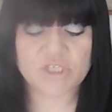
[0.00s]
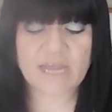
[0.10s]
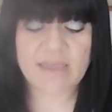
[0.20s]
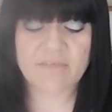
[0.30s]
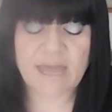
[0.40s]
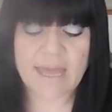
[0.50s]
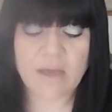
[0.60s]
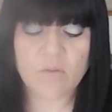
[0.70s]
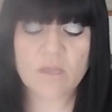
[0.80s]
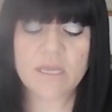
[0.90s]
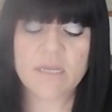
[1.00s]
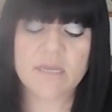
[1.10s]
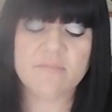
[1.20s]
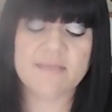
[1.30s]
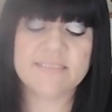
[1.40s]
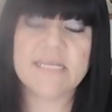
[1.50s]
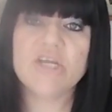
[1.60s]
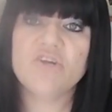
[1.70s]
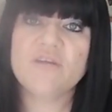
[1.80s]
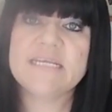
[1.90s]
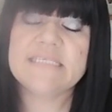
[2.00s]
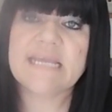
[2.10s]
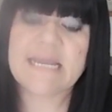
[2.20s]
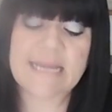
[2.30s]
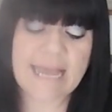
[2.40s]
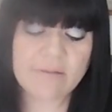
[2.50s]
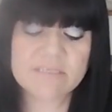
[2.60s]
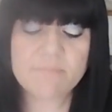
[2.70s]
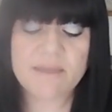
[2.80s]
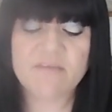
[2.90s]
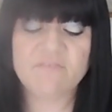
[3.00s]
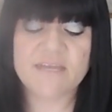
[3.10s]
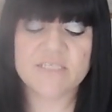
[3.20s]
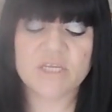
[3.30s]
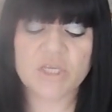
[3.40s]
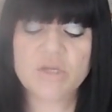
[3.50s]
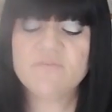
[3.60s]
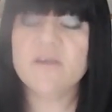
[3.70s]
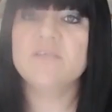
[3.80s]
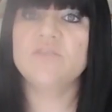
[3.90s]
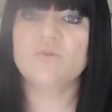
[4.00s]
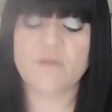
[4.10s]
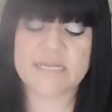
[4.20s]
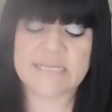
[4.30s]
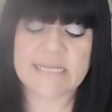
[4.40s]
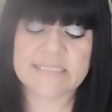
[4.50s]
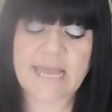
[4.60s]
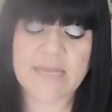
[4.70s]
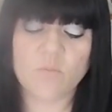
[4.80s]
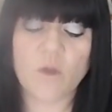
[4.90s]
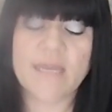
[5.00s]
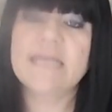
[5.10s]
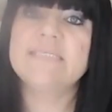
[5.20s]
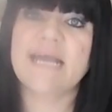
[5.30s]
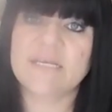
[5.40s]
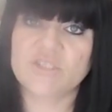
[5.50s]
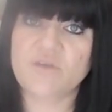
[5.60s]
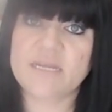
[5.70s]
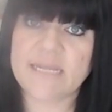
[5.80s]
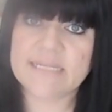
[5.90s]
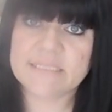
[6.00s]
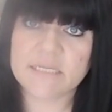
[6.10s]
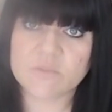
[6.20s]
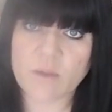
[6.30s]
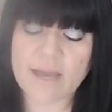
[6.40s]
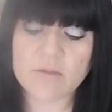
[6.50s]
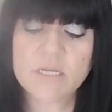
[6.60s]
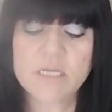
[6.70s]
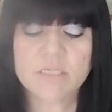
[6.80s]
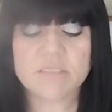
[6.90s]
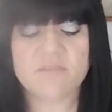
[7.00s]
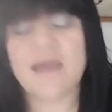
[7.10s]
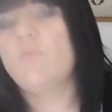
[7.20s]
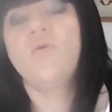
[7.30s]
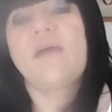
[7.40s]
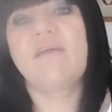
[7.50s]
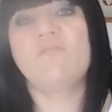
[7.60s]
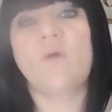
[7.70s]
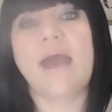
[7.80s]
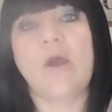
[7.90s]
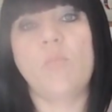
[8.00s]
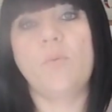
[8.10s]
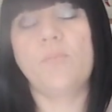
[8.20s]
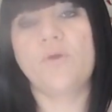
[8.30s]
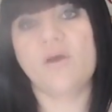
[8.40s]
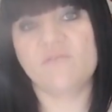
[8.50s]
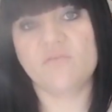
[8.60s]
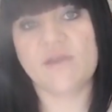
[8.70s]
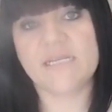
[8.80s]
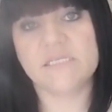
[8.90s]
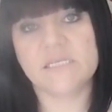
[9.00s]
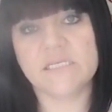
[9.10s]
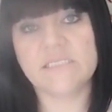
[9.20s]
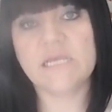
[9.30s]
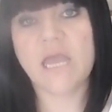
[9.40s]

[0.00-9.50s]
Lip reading: check that out. There's an increase in housing benefit, universal credit and working tax credit as well. So that will therefore help private renters